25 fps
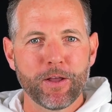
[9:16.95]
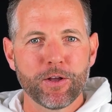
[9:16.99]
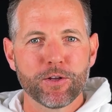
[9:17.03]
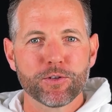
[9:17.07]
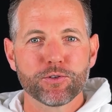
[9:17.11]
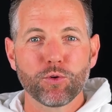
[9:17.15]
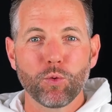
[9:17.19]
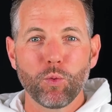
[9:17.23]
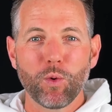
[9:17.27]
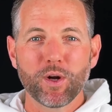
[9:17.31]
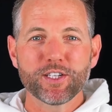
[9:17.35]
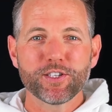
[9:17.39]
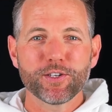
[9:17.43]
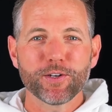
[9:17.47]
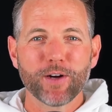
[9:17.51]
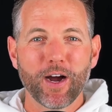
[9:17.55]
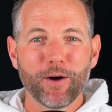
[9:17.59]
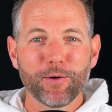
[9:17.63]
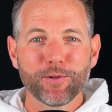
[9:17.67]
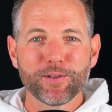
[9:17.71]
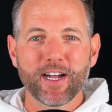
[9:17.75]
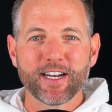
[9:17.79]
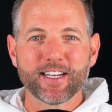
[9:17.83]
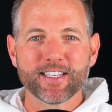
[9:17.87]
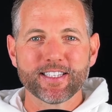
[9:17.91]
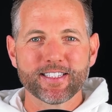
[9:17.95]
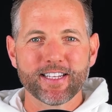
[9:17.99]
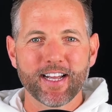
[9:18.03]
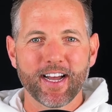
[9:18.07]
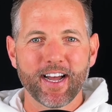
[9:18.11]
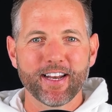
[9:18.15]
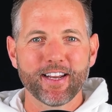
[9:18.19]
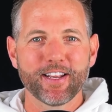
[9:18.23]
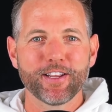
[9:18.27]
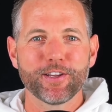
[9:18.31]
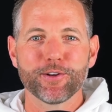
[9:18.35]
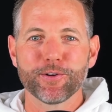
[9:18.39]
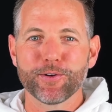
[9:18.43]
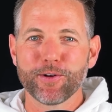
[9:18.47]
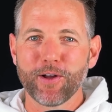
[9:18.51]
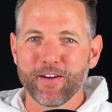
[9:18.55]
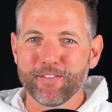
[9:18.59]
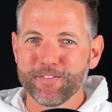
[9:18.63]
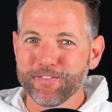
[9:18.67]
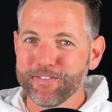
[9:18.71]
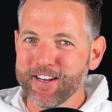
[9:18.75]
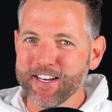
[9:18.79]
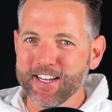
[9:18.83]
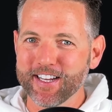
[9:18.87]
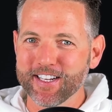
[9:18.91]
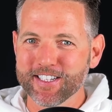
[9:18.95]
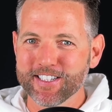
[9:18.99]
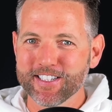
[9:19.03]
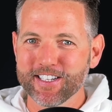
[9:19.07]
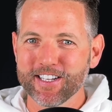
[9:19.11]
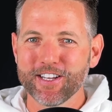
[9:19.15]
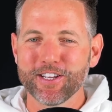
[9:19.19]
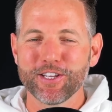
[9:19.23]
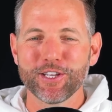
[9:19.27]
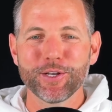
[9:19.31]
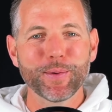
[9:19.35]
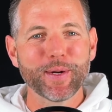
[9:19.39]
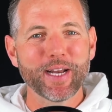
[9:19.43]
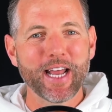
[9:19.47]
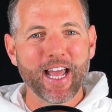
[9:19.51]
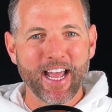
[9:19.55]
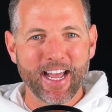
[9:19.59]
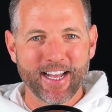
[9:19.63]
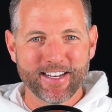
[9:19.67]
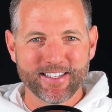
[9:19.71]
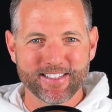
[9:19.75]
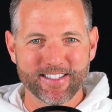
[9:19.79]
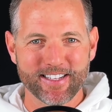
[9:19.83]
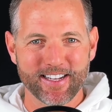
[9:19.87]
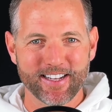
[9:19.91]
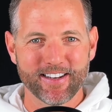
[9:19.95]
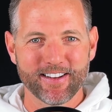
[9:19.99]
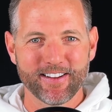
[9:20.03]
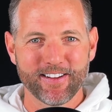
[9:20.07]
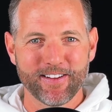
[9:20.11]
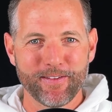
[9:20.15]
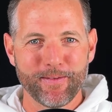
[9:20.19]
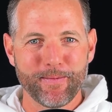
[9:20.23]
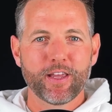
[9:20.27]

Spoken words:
So once your outline is done, you're not finished, you enhance it.